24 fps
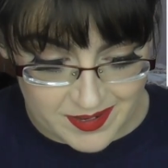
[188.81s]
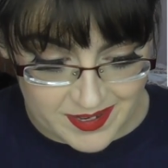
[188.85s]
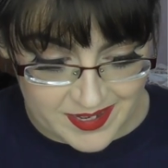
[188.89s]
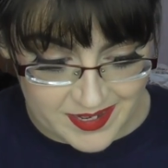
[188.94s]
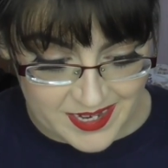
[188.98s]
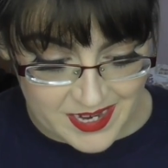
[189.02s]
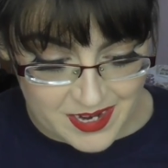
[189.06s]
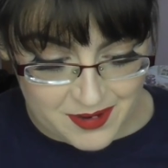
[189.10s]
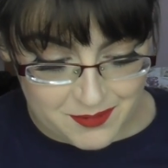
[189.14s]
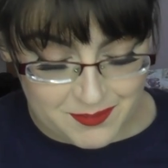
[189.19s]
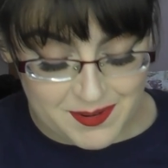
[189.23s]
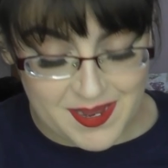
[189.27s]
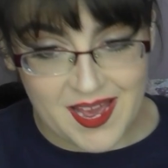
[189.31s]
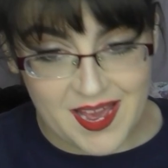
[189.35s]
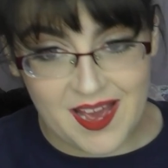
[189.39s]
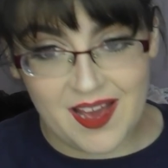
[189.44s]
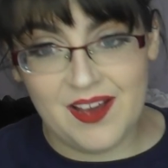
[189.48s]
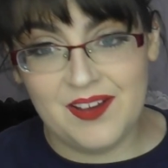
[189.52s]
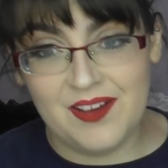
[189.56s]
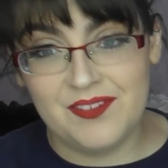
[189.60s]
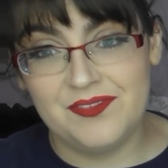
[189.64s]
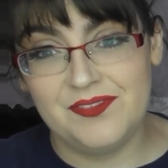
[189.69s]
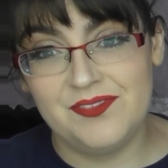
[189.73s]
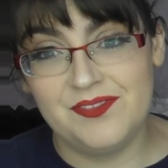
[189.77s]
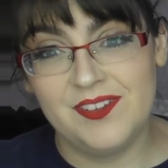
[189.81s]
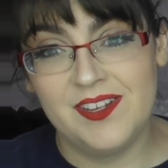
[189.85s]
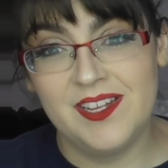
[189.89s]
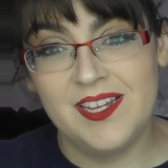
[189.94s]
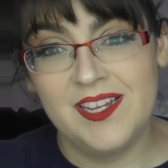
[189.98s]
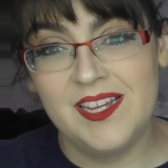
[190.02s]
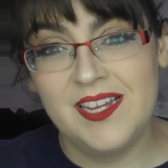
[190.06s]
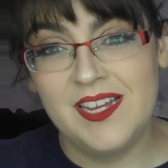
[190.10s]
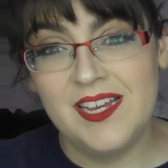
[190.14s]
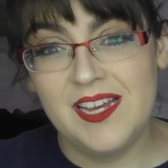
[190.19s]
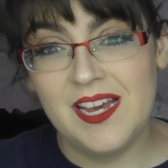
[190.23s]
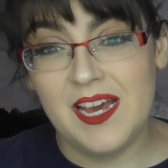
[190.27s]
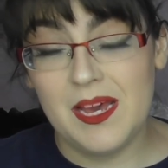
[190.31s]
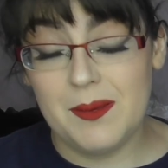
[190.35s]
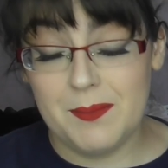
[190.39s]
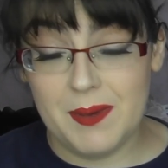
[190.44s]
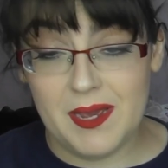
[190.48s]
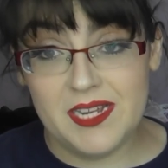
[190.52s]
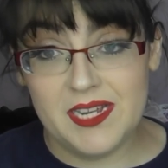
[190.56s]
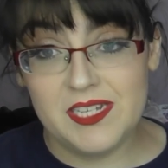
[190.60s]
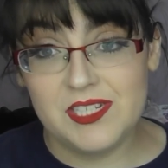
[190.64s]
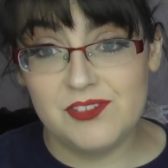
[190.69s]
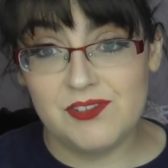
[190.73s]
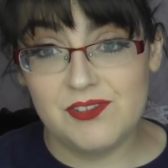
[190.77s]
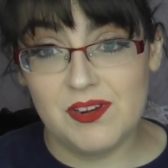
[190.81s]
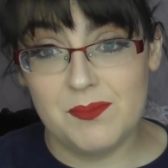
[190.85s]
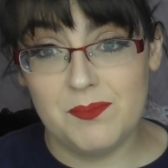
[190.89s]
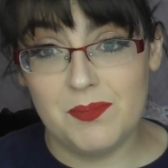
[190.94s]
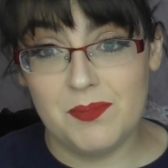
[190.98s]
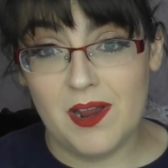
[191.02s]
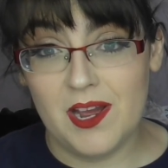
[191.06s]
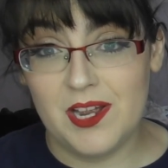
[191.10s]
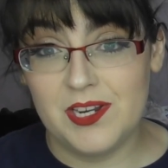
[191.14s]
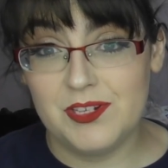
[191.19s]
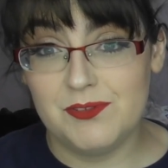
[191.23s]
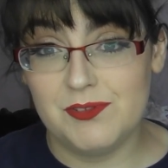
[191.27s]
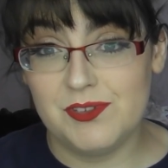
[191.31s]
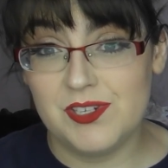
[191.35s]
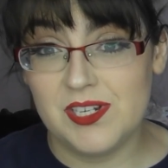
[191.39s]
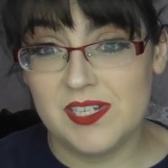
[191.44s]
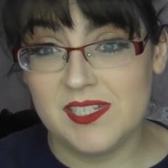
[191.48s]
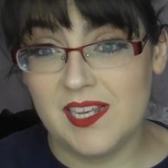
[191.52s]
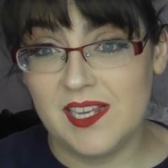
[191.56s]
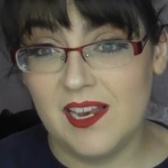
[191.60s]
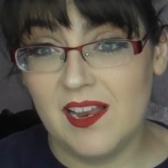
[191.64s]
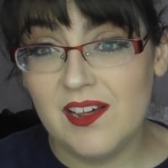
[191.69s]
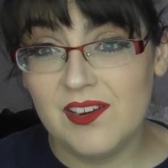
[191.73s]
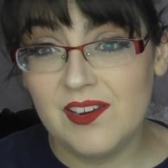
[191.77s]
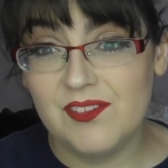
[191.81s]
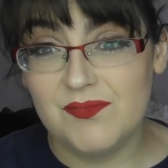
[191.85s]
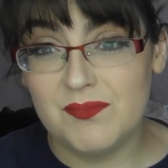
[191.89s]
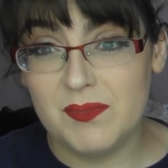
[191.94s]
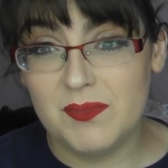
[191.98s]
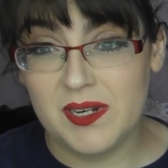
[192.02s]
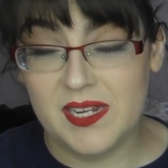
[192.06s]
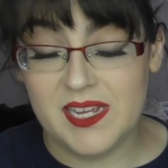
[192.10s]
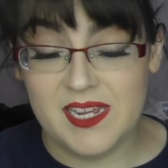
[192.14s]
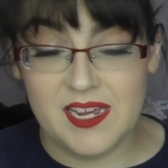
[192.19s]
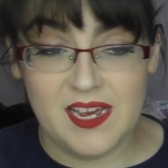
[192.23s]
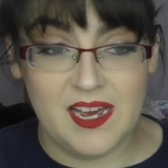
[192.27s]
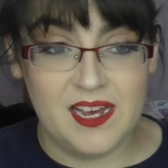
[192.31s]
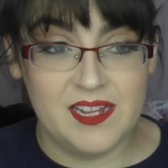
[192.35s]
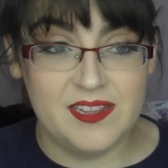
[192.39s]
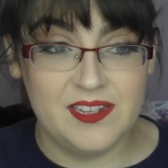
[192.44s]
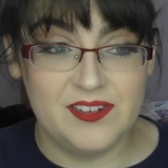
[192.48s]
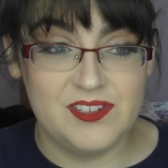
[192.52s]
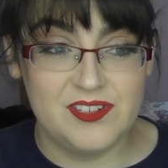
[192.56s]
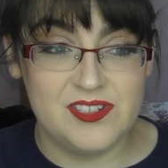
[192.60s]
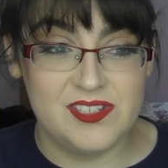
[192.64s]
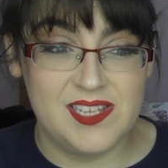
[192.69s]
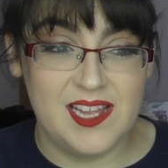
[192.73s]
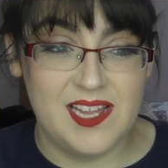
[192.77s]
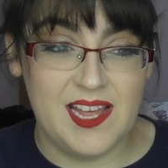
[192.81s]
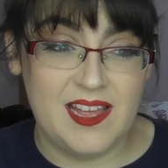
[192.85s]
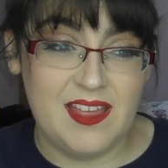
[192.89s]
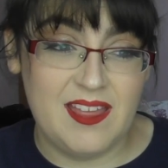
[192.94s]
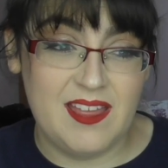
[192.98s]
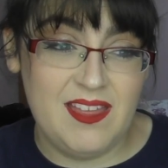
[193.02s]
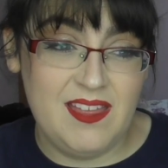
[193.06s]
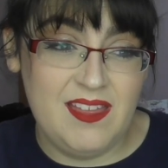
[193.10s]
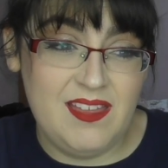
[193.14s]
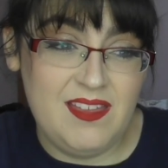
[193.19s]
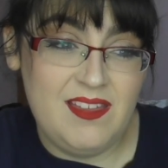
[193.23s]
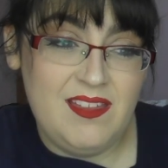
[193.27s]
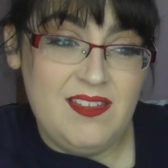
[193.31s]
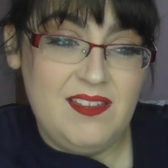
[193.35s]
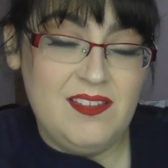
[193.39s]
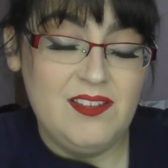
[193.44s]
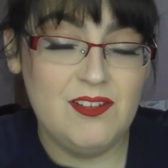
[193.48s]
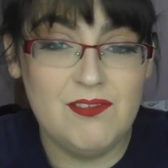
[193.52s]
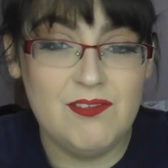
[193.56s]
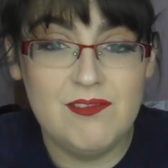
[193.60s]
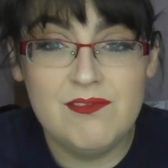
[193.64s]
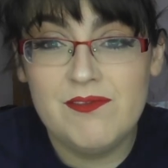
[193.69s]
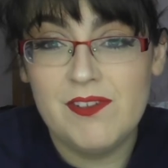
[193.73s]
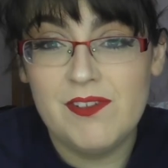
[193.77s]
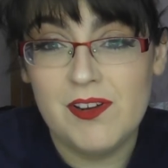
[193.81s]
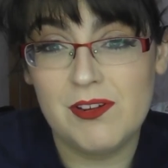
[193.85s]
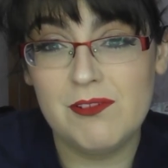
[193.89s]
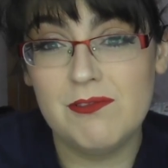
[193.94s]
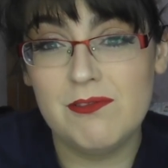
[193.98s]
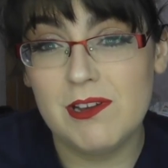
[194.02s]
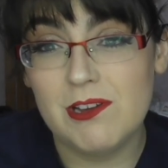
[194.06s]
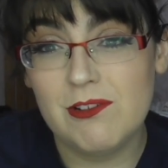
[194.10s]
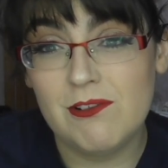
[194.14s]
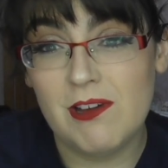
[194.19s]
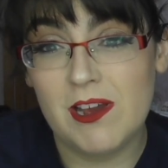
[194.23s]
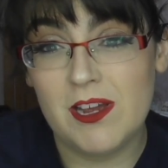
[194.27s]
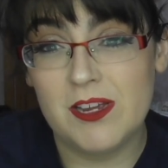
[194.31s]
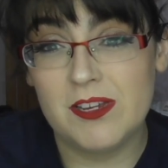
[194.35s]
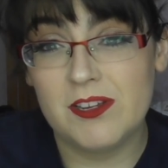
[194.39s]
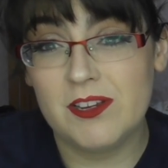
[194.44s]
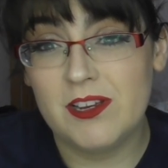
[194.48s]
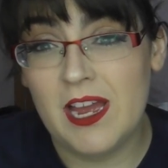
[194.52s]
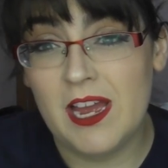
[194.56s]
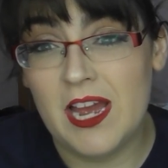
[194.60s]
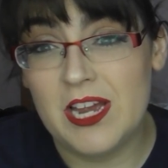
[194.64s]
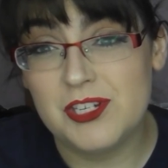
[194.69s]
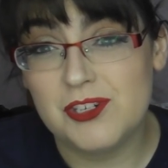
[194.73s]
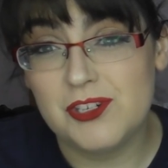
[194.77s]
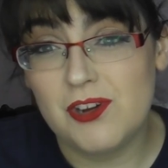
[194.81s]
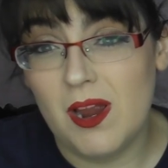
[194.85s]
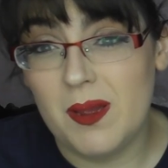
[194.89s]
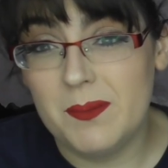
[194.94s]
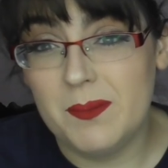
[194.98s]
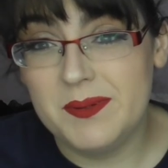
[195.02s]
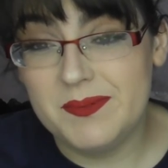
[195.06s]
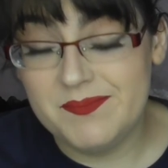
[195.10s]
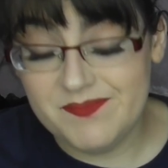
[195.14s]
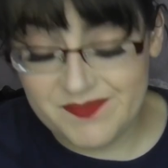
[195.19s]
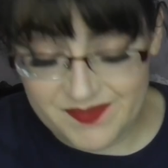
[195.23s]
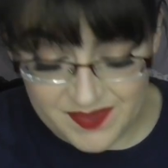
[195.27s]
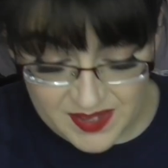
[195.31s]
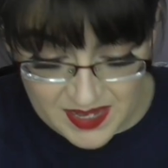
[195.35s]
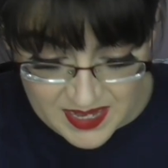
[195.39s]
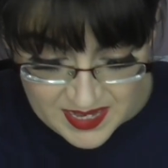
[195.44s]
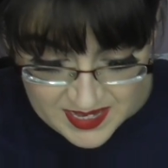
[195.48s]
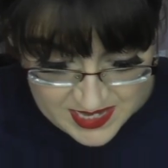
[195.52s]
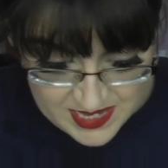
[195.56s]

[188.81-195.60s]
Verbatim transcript: And here we have a mainstream brand which has a lot of money and they're just like going for a quick cash grab, and